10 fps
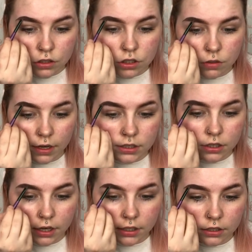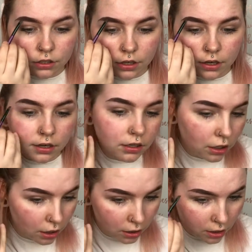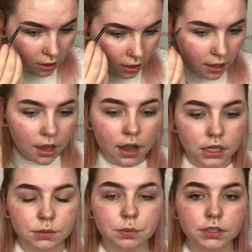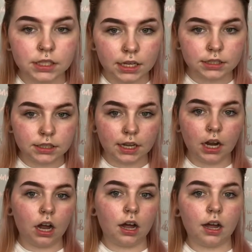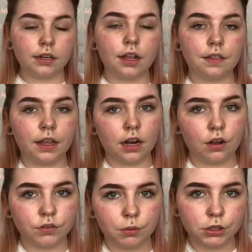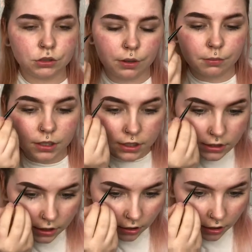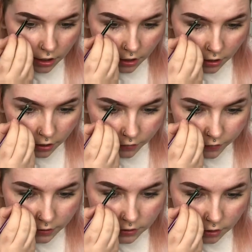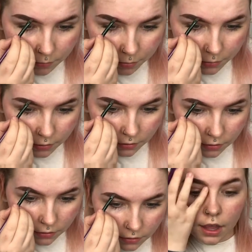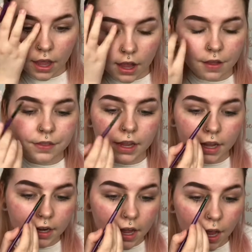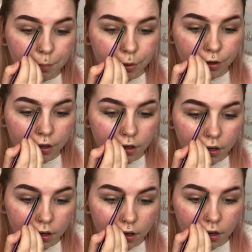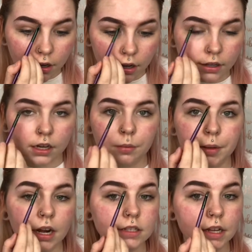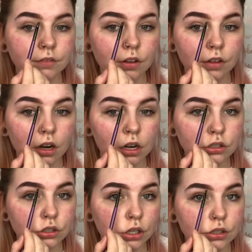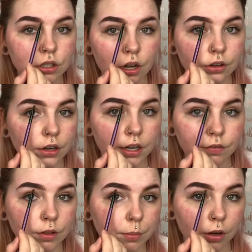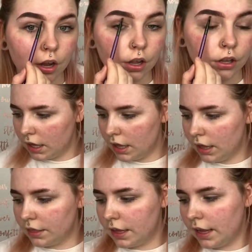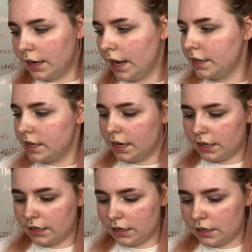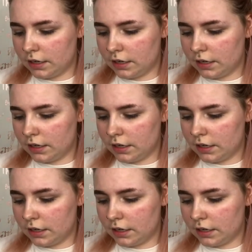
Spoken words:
So I try to do it as precise as I can, and then afterwards go in with concealer and fix it up. And then I put a little bit, as I've done there, just underneath the brow. Then I take